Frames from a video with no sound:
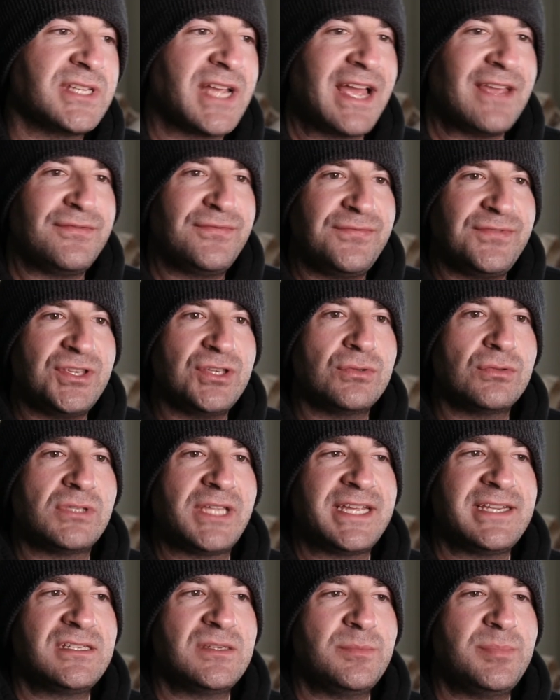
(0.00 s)
I feel,
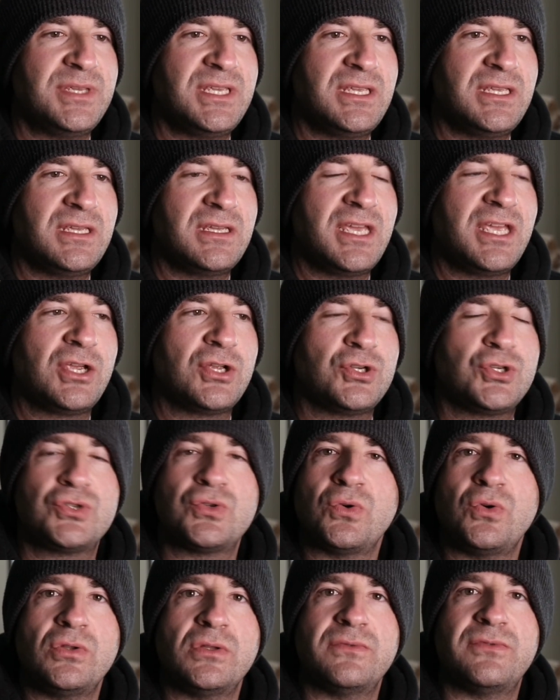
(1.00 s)
like to be in
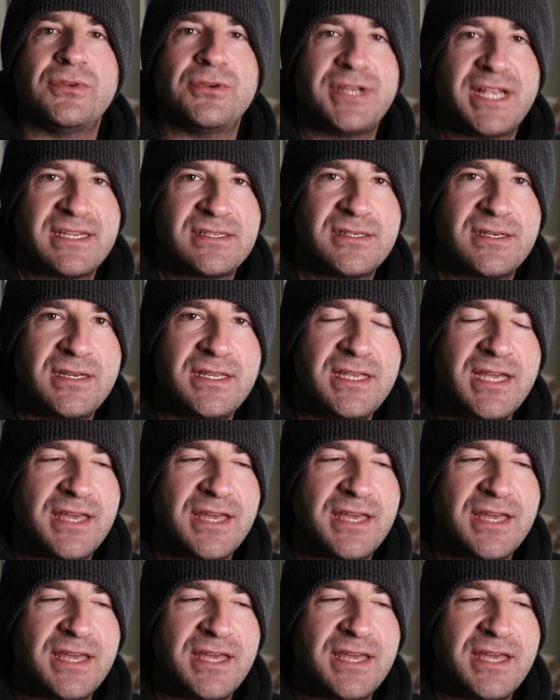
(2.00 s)
control of their destiny.